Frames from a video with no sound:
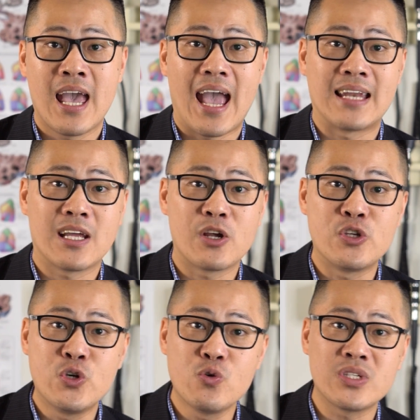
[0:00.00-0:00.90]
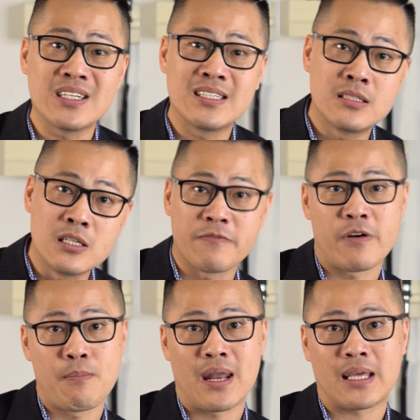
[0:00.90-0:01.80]
And they're using
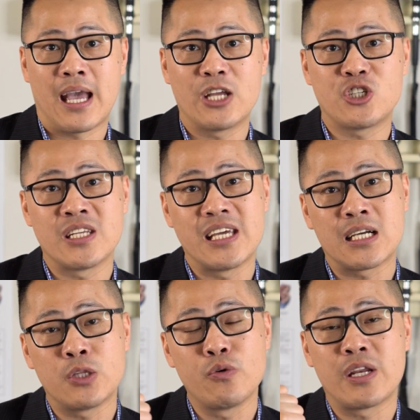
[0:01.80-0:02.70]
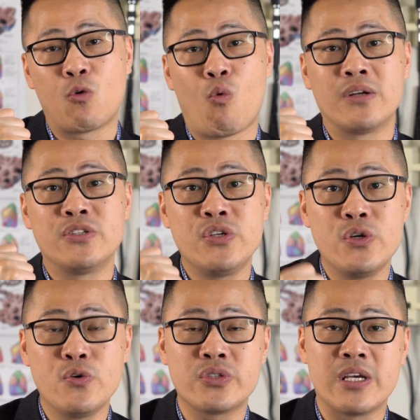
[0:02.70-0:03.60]
different medication, including the one
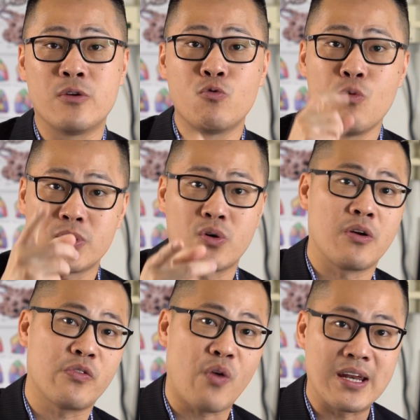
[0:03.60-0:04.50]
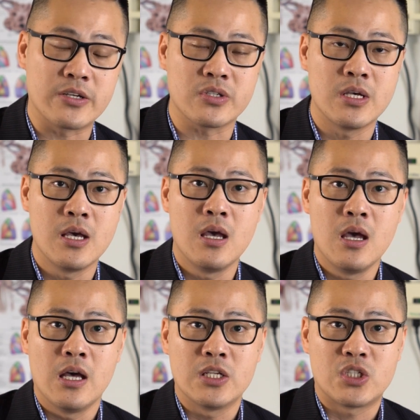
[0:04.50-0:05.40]
used in rheumatoid arthritis.
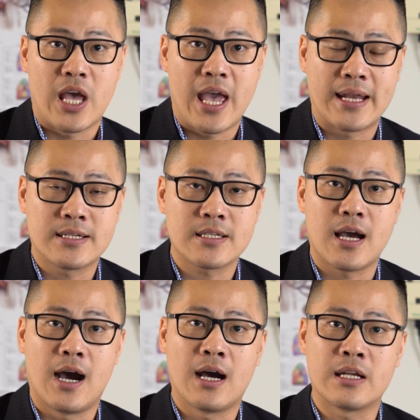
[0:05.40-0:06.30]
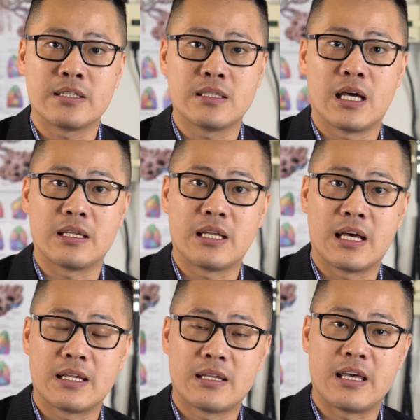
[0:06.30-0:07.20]
And
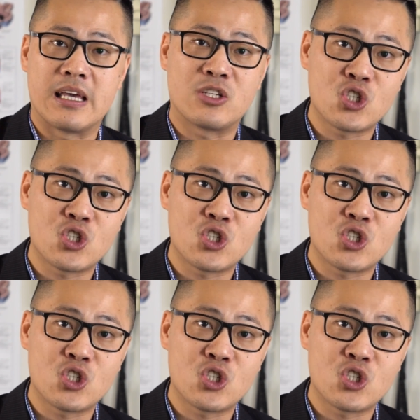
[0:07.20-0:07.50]
it